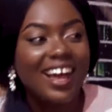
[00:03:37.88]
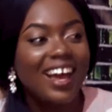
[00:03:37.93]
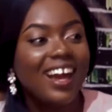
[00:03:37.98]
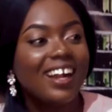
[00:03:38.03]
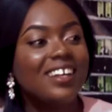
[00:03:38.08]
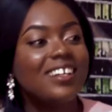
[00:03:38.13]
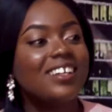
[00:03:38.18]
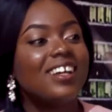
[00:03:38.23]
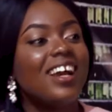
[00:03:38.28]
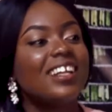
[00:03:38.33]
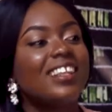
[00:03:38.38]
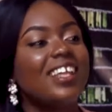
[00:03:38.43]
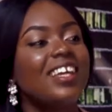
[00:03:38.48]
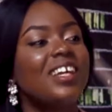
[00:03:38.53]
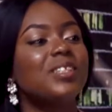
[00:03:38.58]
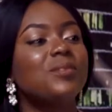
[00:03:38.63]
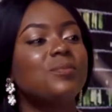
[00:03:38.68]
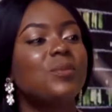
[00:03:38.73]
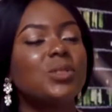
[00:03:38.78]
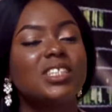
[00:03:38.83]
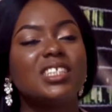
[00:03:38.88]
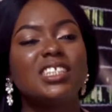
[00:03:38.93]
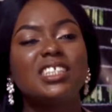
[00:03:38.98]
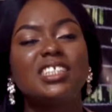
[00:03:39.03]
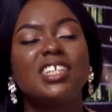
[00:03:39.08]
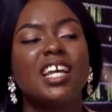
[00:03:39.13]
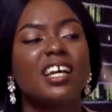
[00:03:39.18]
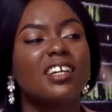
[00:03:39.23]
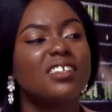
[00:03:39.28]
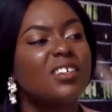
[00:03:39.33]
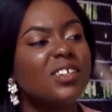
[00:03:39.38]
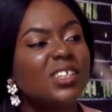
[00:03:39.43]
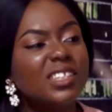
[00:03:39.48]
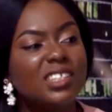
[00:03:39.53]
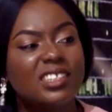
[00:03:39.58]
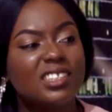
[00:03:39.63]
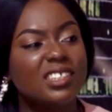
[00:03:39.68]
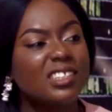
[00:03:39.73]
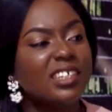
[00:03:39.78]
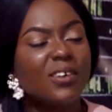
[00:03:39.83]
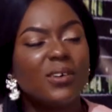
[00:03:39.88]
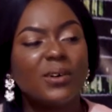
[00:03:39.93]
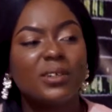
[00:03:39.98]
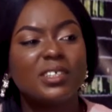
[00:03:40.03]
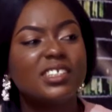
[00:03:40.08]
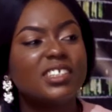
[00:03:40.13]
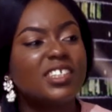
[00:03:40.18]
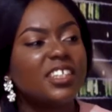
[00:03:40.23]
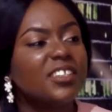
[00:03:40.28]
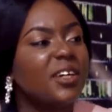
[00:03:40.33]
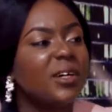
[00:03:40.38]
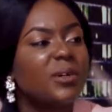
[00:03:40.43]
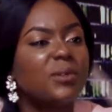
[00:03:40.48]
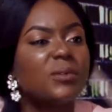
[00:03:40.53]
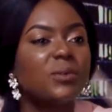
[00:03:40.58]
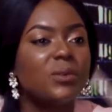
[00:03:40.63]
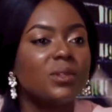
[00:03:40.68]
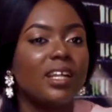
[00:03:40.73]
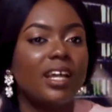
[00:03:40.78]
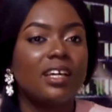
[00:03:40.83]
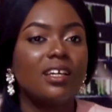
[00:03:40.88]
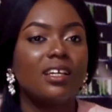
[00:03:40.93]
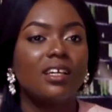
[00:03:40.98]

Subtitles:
I think it's mostly technology. Like,